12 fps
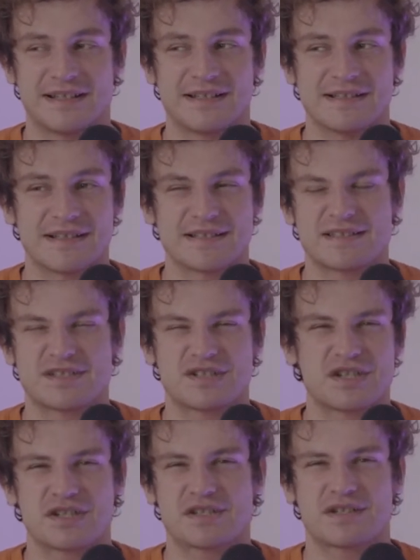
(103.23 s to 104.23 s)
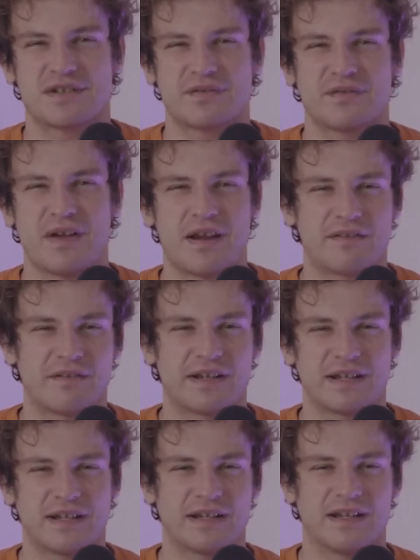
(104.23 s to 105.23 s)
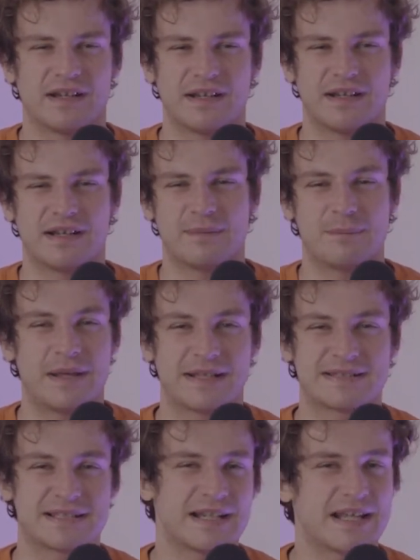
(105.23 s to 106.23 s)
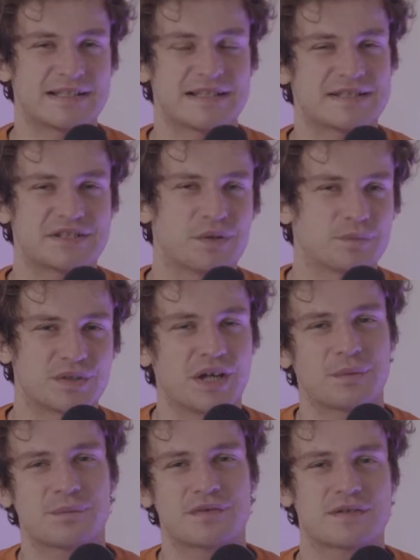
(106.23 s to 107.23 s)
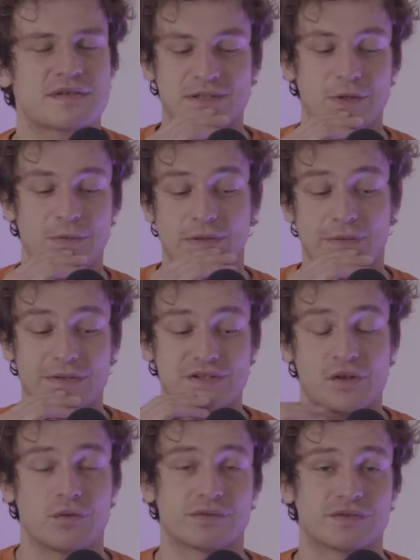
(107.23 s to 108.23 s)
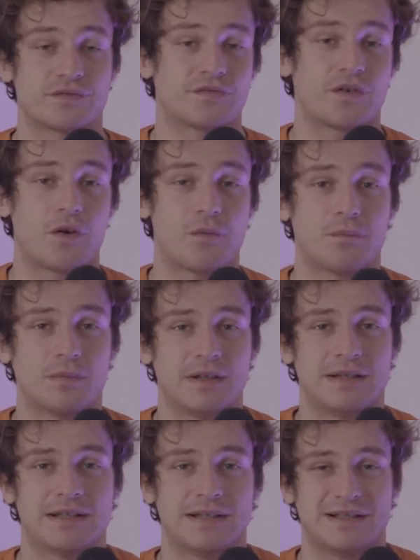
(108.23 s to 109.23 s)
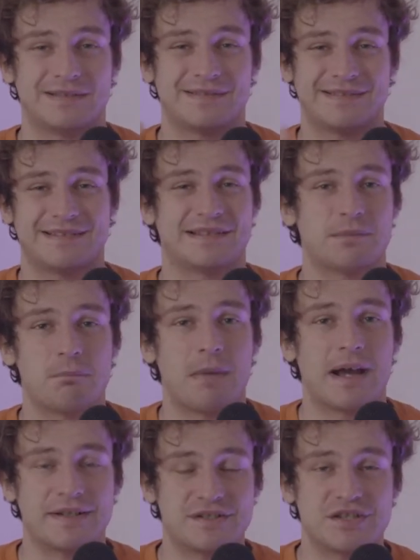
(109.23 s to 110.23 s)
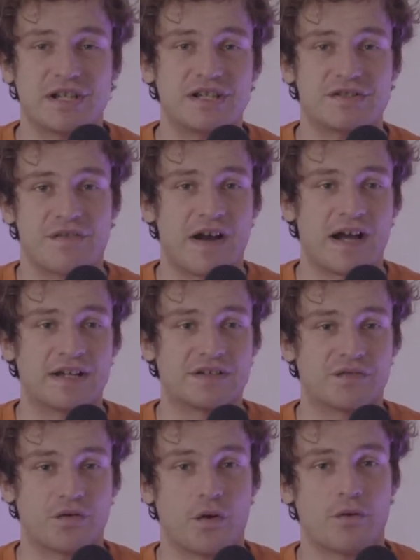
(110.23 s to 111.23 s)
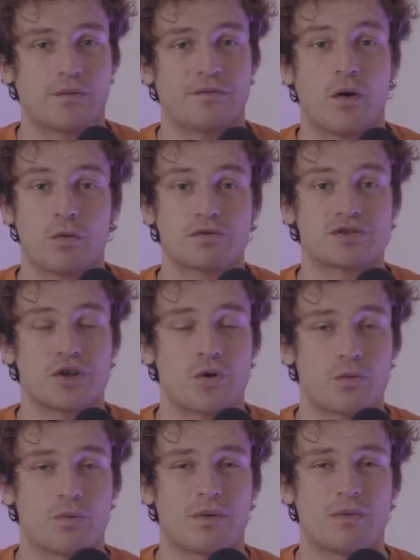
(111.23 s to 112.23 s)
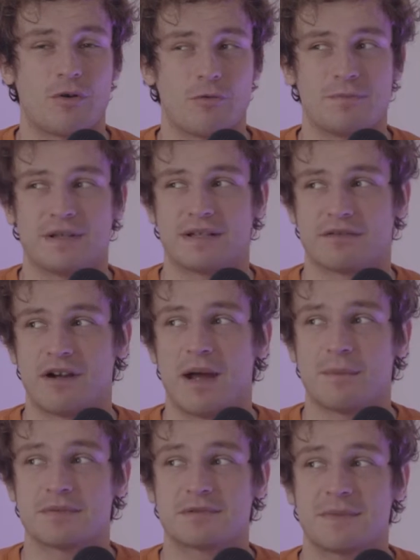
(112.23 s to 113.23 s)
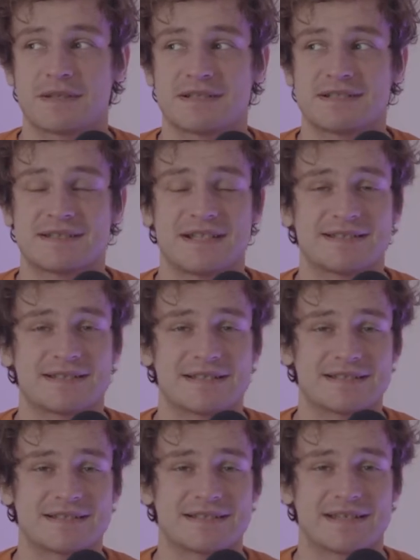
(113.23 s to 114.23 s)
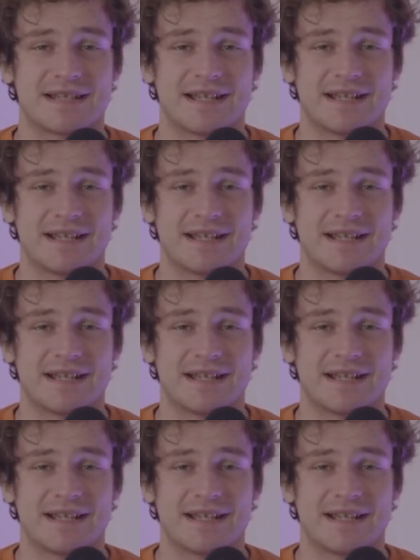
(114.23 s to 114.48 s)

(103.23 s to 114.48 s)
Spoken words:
it's just very pixelated sometimes, so the results from my GH5s for photo will be crap, especially since it's